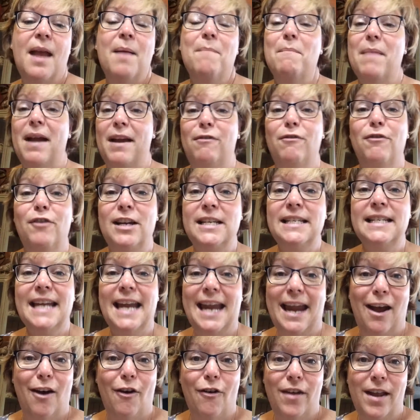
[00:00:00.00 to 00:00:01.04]
my friend
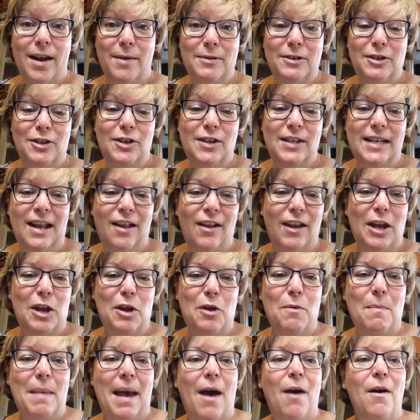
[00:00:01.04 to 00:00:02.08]
Gail, that I was just telling
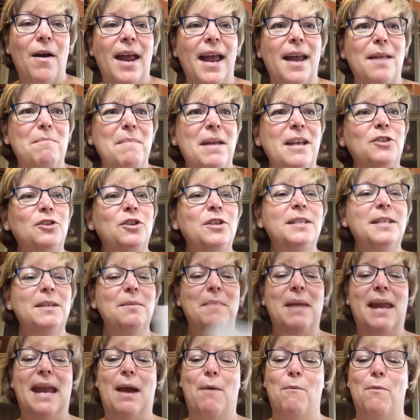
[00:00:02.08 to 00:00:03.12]
you about, had mentioned to
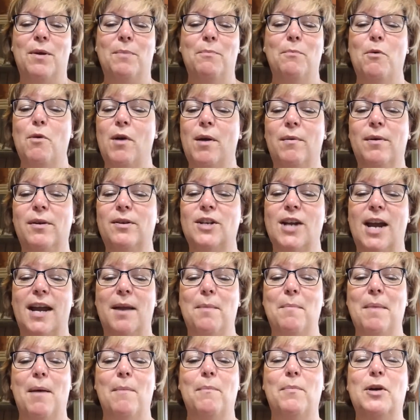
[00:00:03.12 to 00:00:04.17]
me at one point, we were
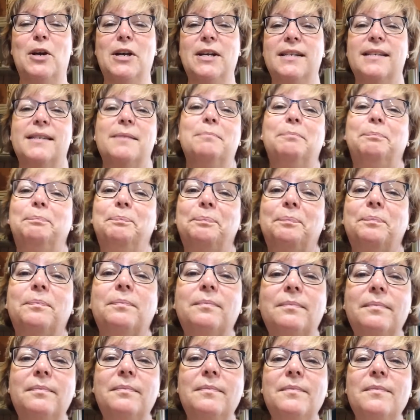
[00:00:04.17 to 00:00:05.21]
talking about books,
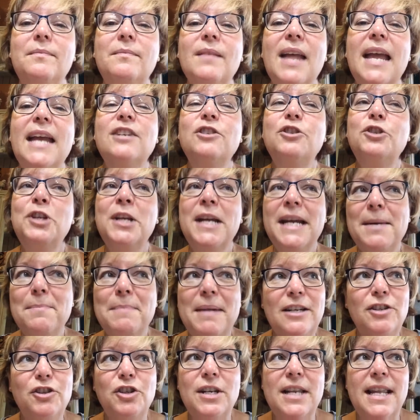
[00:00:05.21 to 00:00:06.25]
and she had
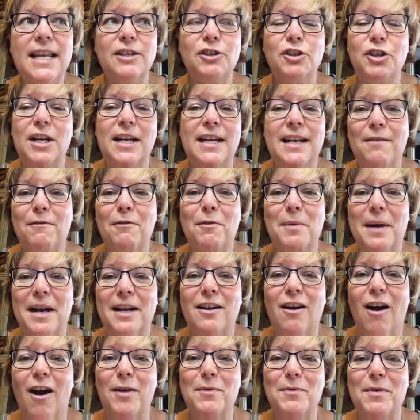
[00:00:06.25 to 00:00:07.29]
mentioned that she had never
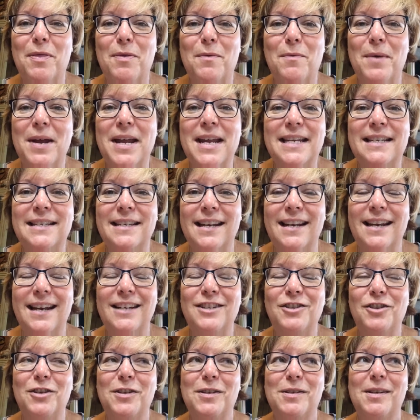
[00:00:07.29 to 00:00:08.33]
read Gone with the Wind, and
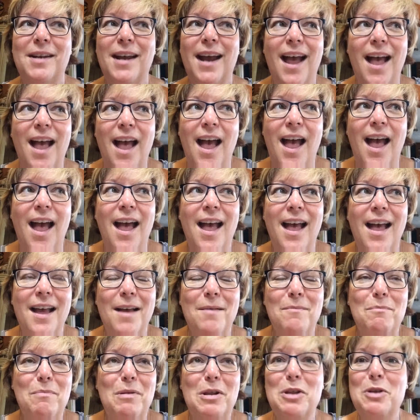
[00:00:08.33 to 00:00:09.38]
it just
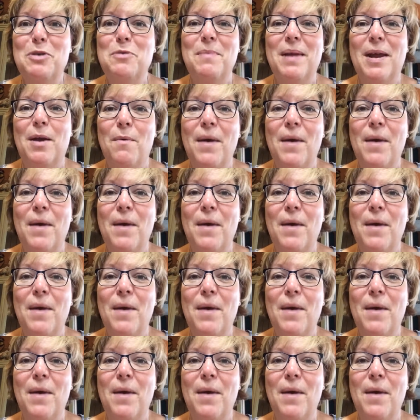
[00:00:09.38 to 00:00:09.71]
blew me